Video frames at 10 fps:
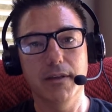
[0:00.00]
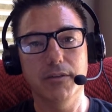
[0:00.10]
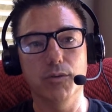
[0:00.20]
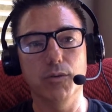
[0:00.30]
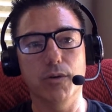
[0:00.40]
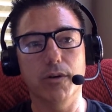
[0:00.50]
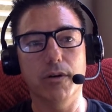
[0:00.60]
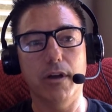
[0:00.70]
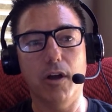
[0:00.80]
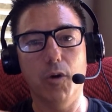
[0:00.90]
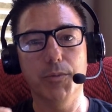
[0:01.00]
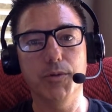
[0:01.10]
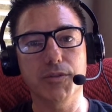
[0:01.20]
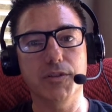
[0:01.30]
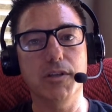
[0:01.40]
to help you
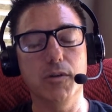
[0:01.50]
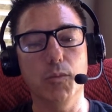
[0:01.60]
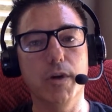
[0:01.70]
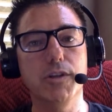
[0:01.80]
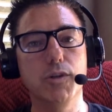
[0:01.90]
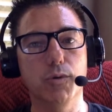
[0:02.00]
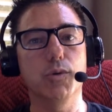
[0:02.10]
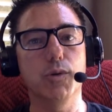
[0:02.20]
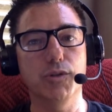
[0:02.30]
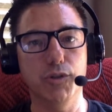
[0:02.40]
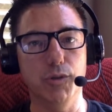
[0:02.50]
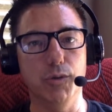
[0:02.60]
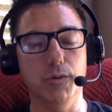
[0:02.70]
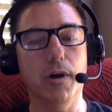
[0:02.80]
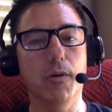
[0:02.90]
see what you could
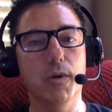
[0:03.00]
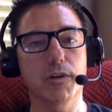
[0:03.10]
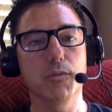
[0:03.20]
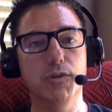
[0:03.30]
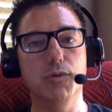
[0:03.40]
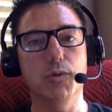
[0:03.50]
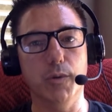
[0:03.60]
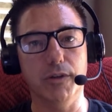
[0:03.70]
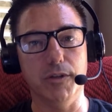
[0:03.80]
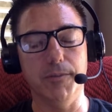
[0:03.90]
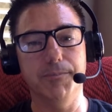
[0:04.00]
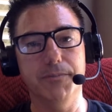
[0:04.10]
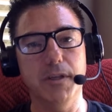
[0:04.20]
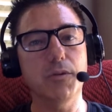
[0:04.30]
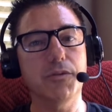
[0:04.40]
do and what can we do quickly.
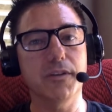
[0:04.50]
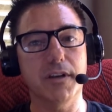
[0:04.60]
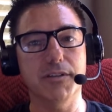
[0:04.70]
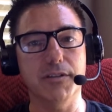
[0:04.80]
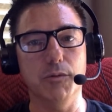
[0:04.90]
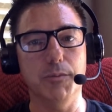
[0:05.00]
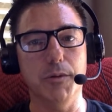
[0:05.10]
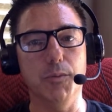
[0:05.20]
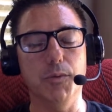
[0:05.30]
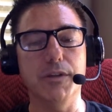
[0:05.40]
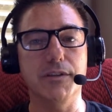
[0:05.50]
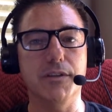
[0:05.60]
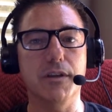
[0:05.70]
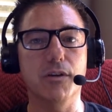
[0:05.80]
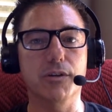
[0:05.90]
The other thing that I see with people is that
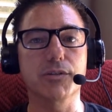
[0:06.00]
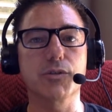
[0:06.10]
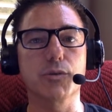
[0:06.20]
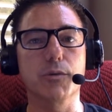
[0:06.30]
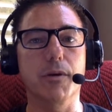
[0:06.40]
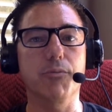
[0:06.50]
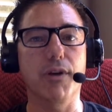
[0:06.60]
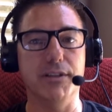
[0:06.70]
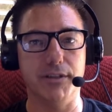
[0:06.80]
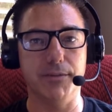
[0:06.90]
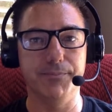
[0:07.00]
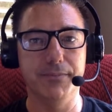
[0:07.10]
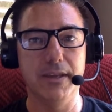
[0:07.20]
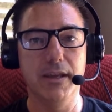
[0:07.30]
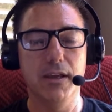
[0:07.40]
they are concerned about pricing,
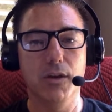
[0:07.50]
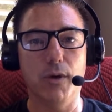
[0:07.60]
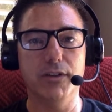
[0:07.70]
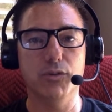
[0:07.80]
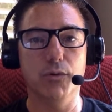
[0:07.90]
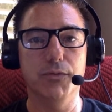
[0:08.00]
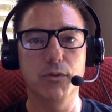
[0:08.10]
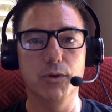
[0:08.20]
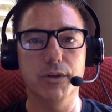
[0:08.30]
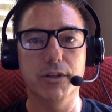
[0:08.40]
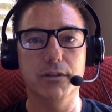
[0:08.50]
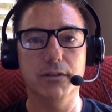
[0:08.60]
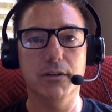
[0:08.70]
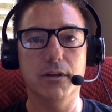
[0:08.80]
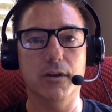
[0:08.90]
right? So if you look at,
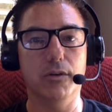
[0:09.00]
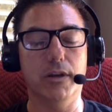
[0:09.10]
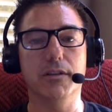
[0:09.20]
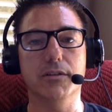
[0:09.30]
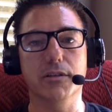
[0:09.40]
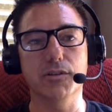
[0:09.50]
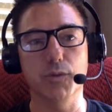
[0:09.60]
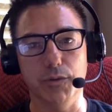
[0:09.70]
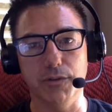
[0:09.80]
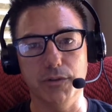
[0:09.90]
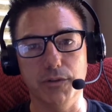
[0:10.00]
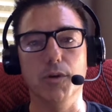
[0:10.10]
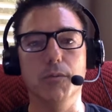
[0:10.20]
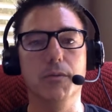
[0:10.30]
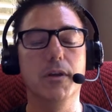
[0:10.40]
okay, it's a consulting firm,